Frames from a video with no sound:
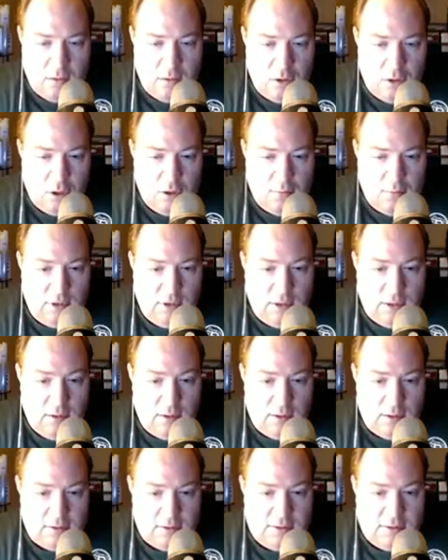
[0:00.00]
You'll
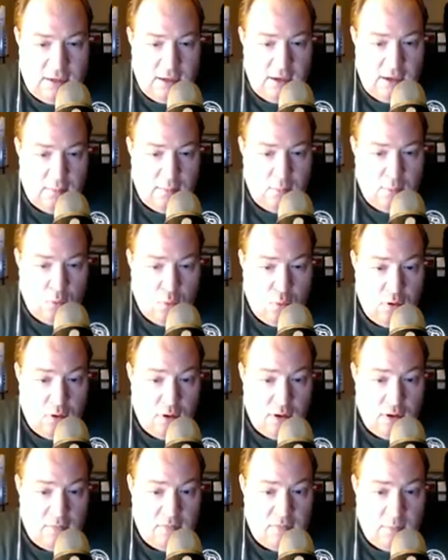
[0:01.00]
be seeing
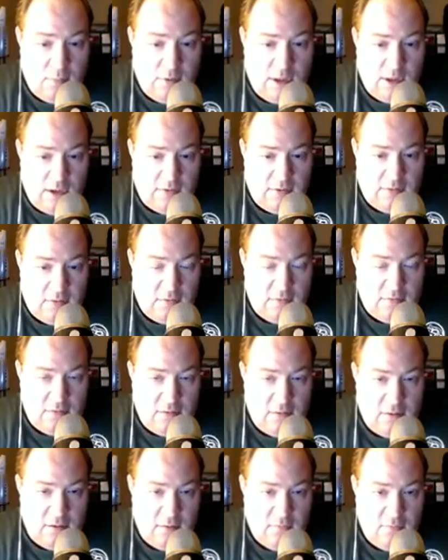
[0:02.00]
more of the Black Sun
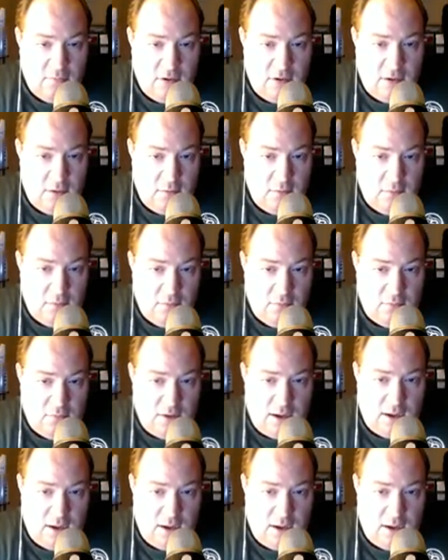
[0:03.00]
Syndicate videos.